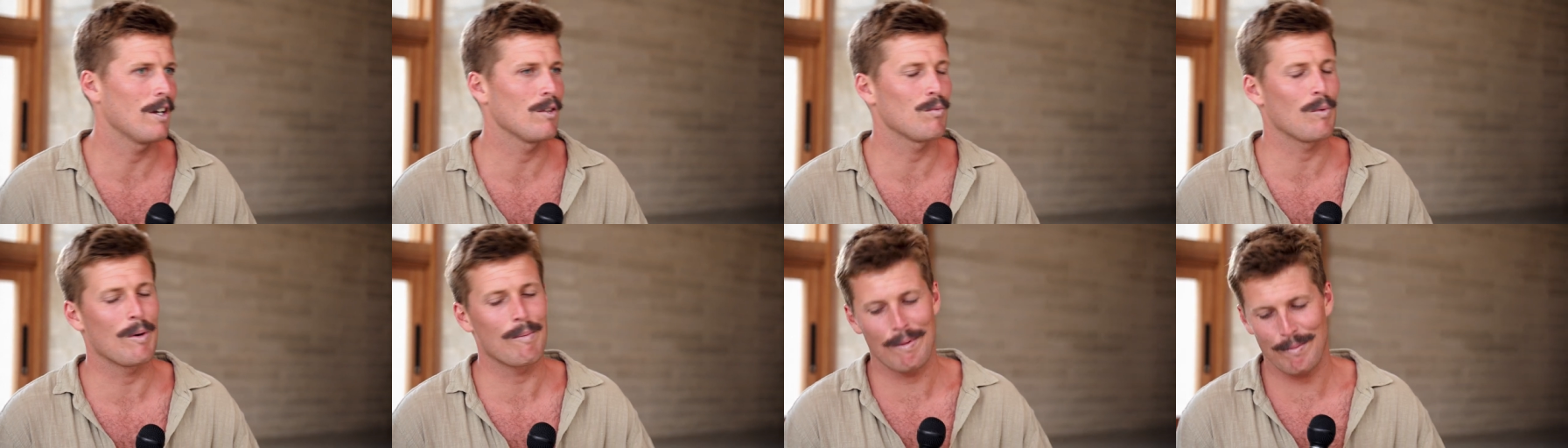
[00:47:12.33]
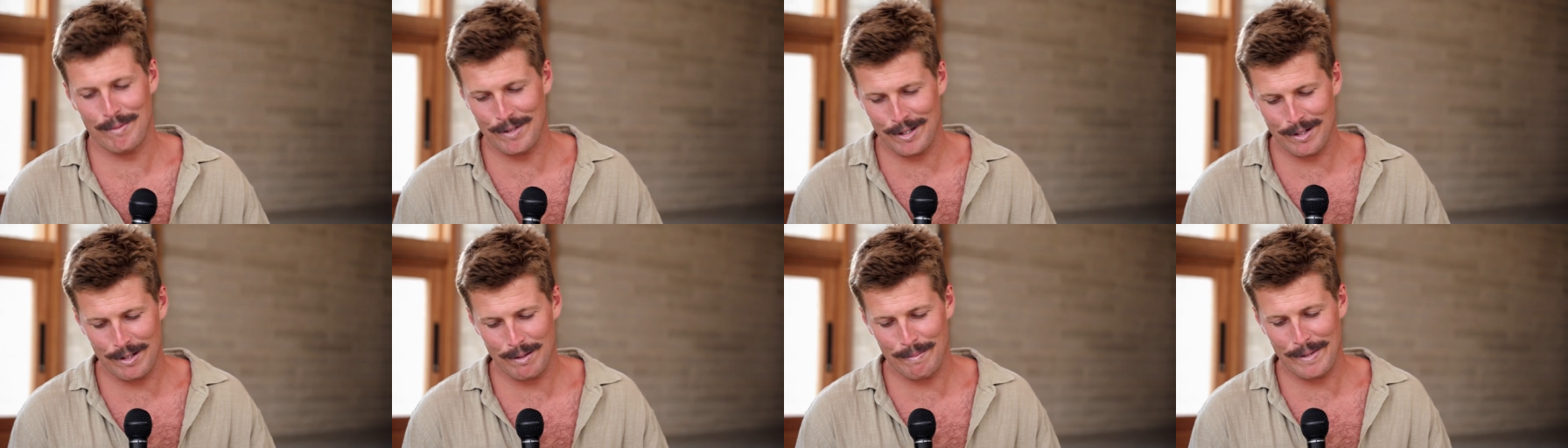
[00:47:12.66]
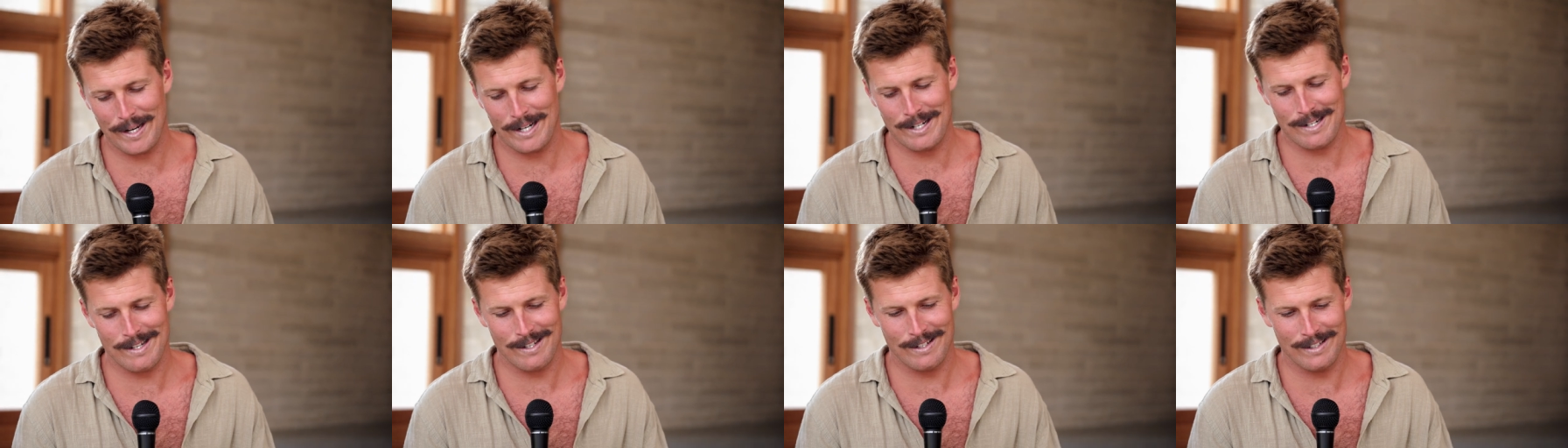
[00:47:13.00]
As we bumped into the
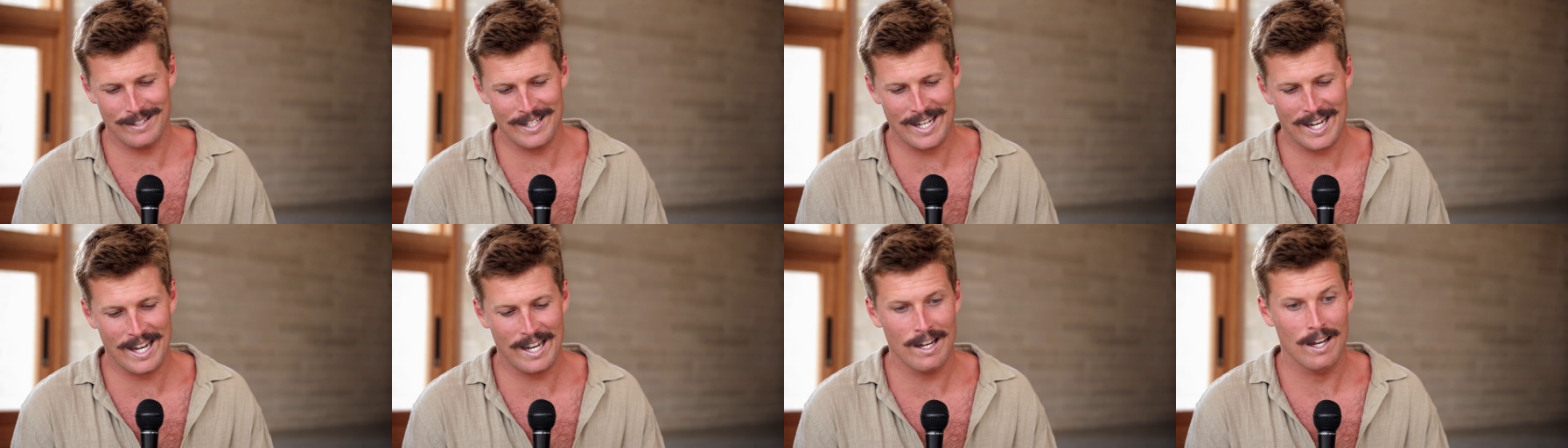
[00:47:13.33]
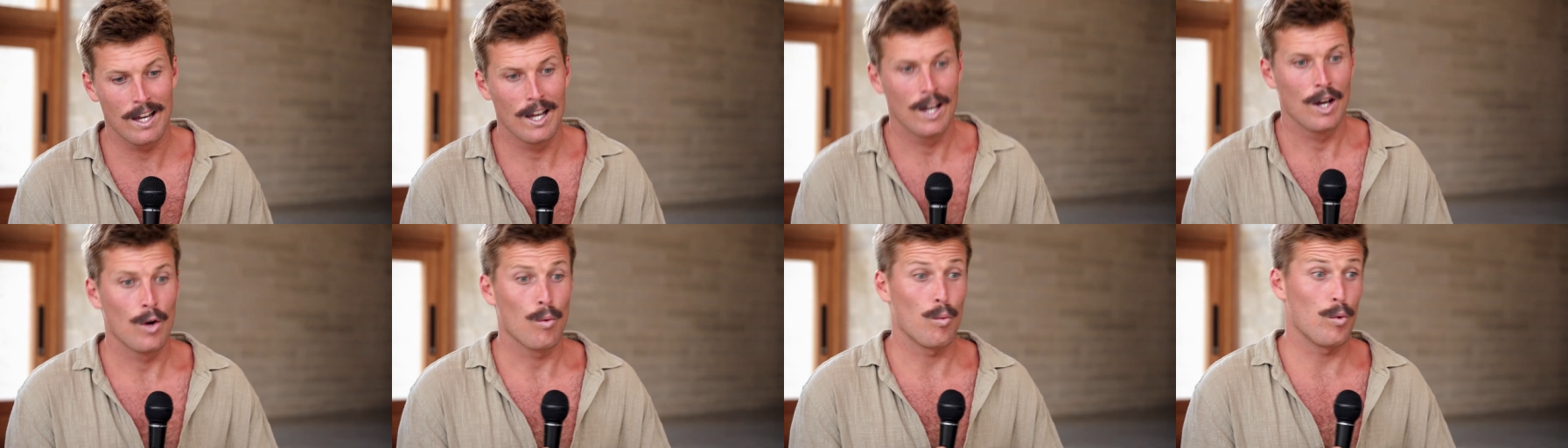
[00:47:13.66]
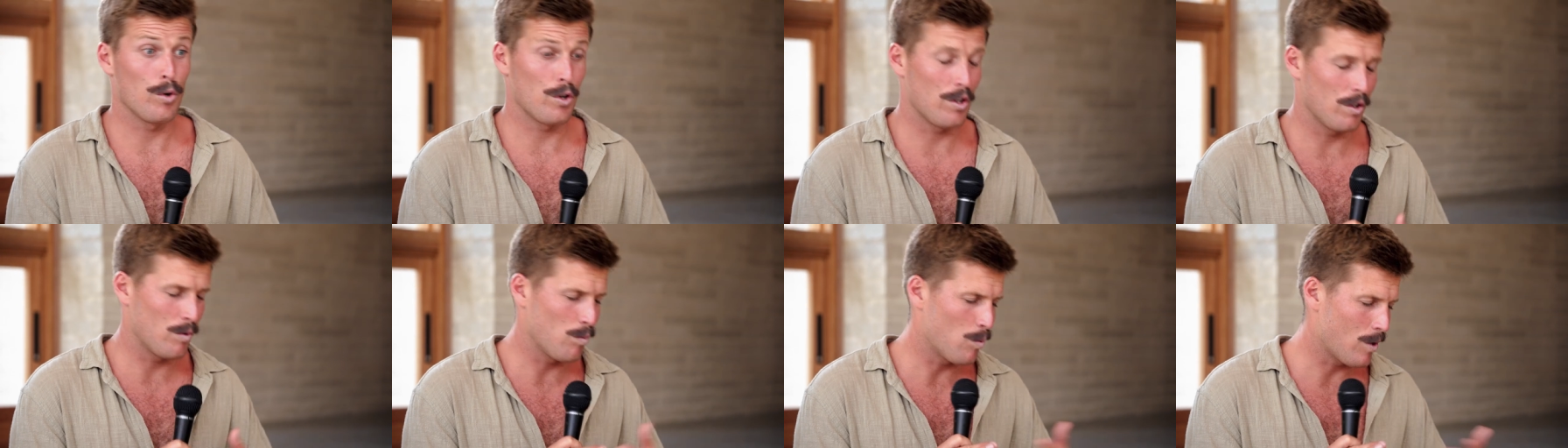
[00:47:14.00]
beach the other day,
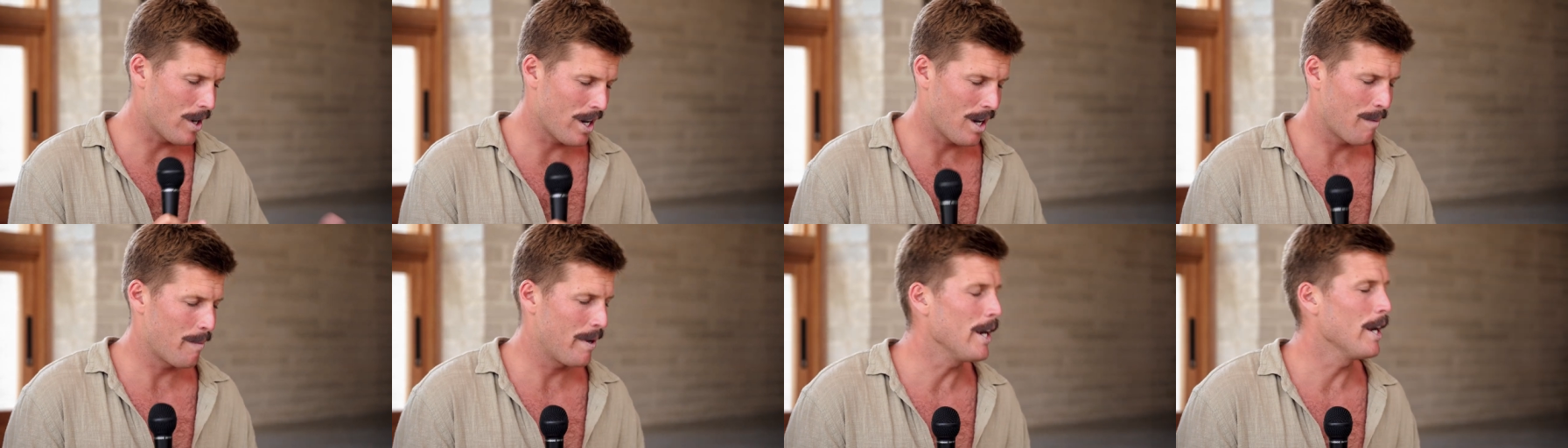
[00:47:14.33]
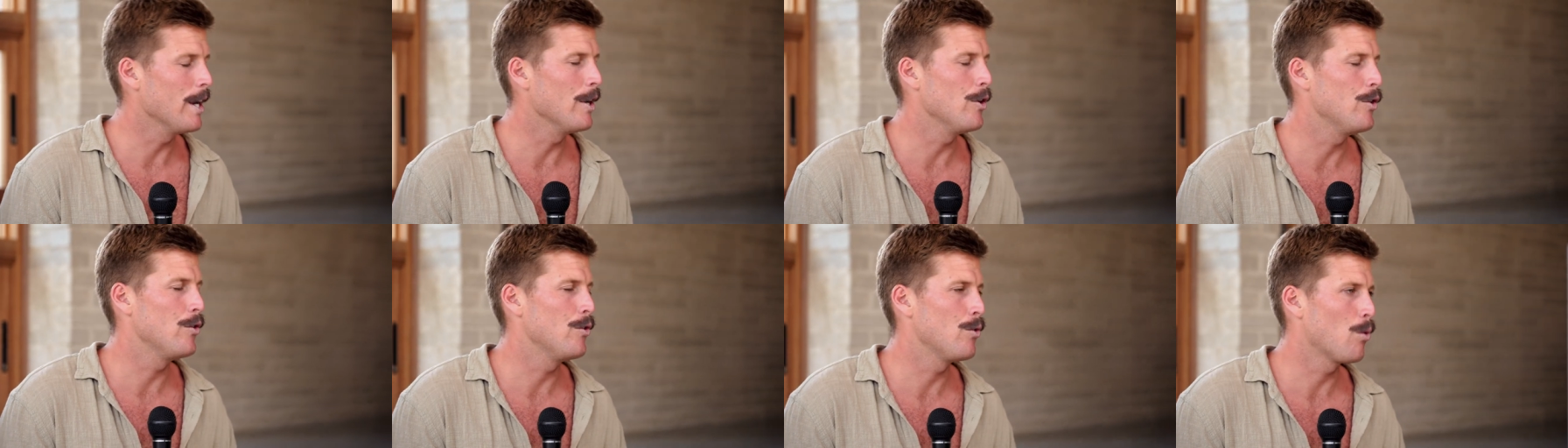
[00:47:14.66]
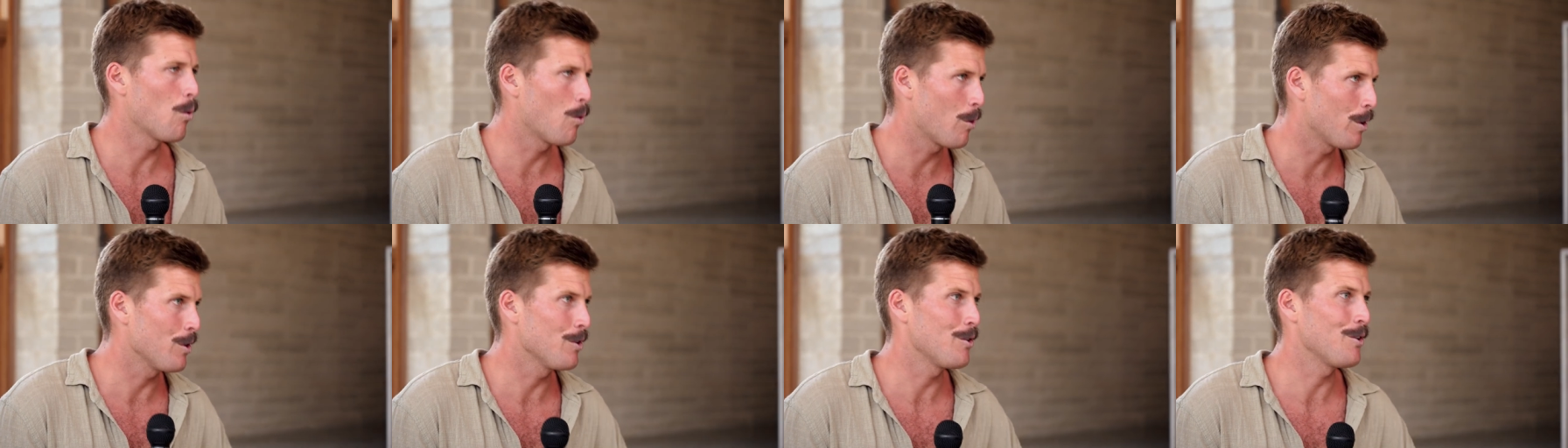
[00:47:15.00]
which is why I'm here
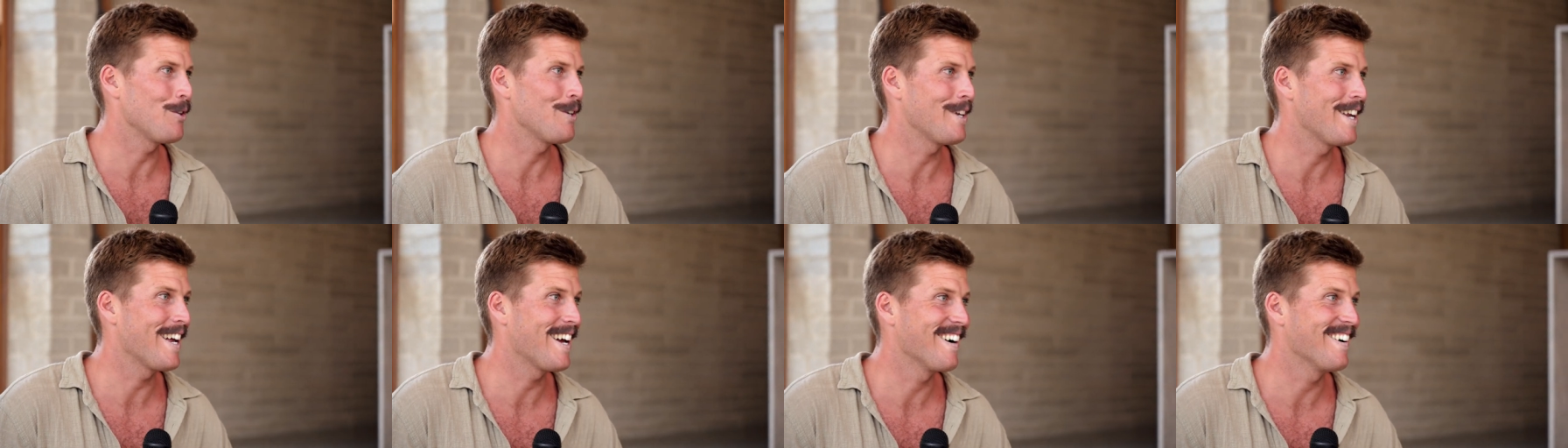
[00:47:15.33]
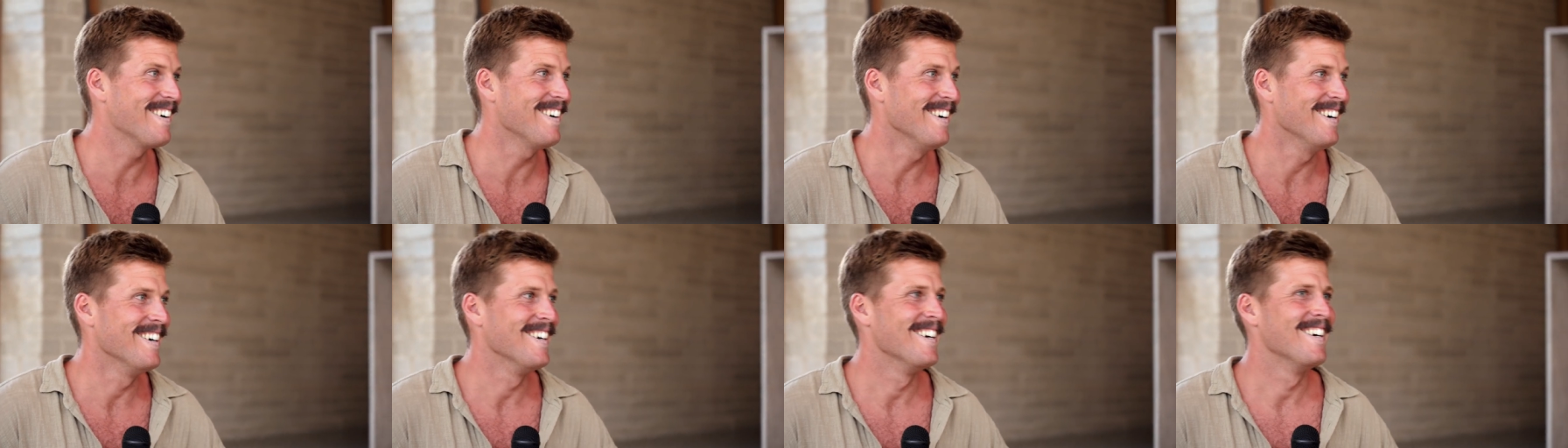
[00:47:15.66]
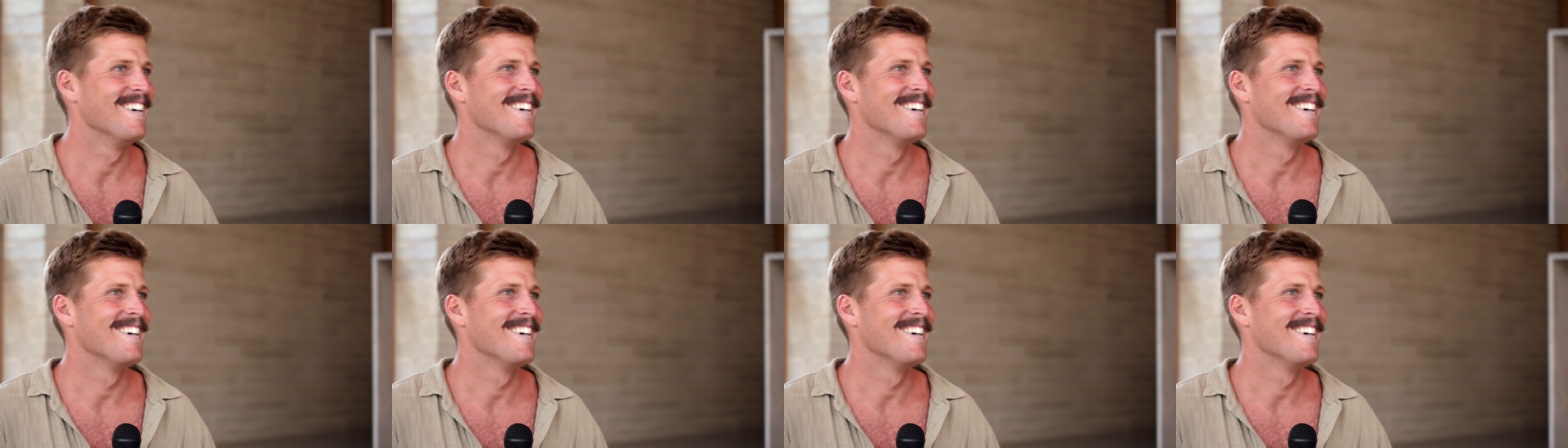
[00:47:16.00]
talking to you now.